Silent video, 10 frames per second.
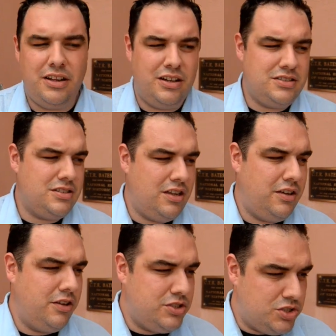and it's
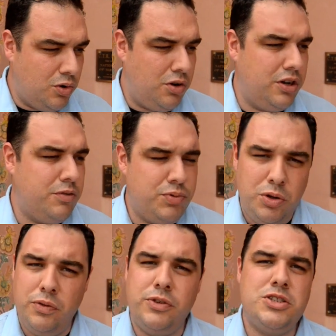a historic,
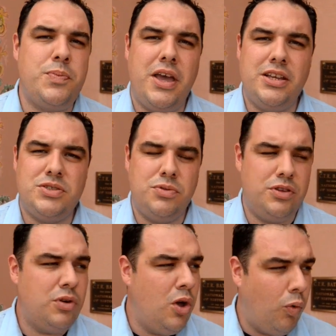beautiful space
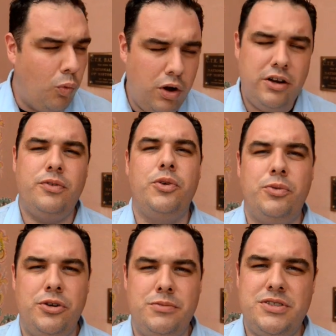with wonderful
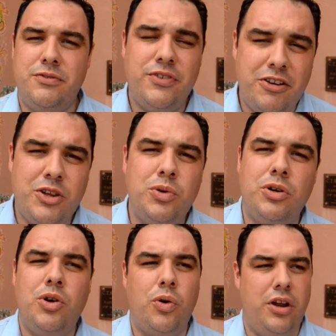rooms, a very
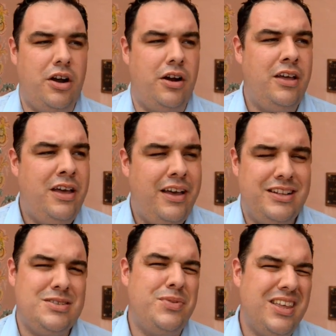cool courtyard,
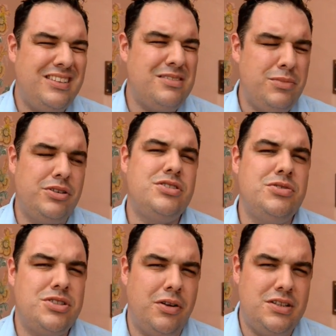and some things that most
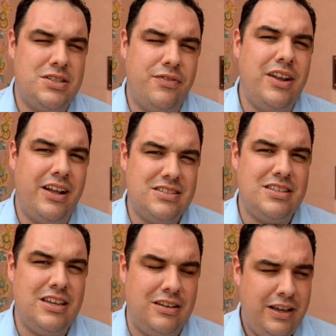Tucsonans have not
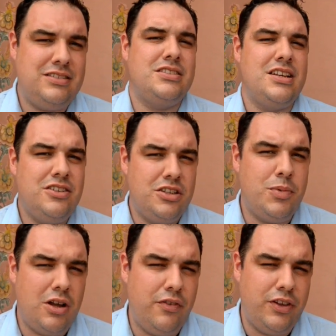seen. It's essentially
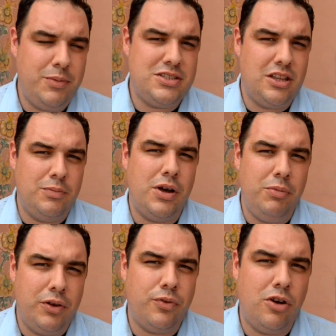been off limits to the
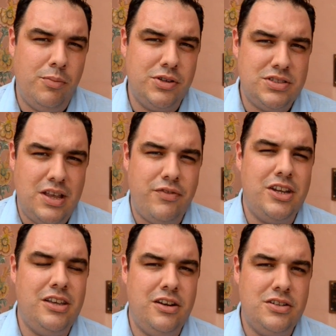public for almost
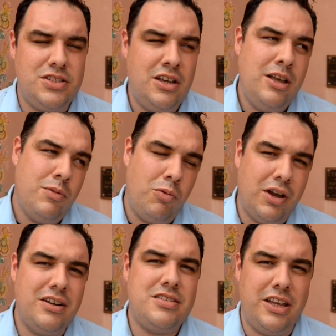70 years, but
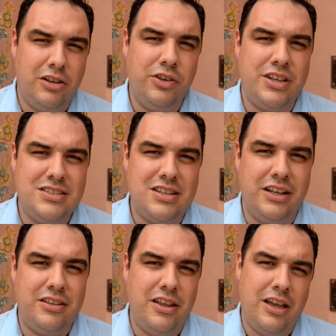we're going to take a look
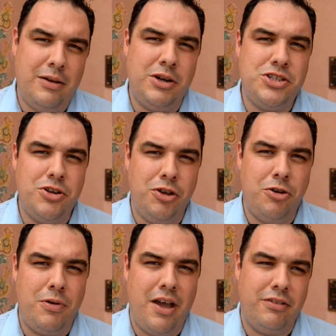inside today and I'm going to show
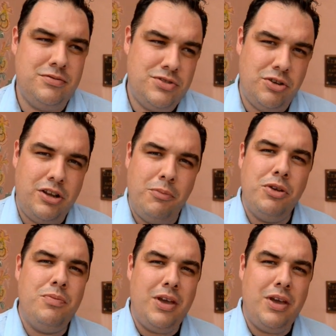you around. So come with